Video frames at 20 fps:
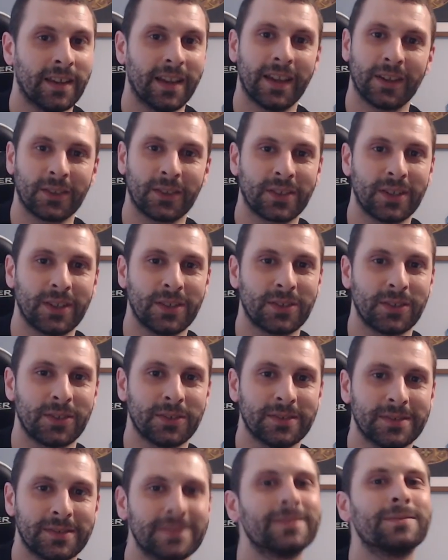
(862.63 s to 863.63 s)
and I'll see you soon.
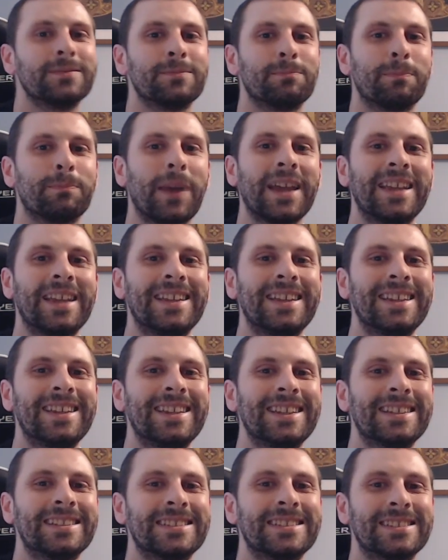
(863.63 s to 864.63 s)

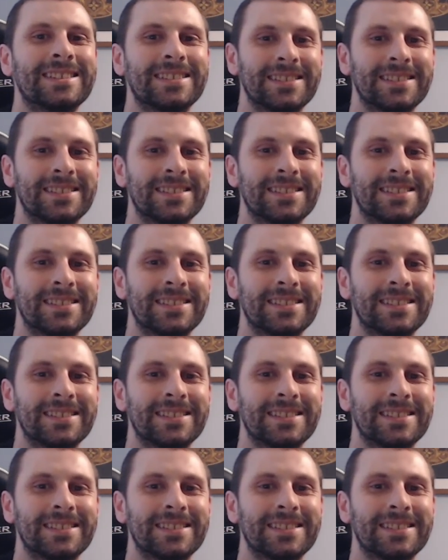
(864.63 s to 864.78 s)
Bye!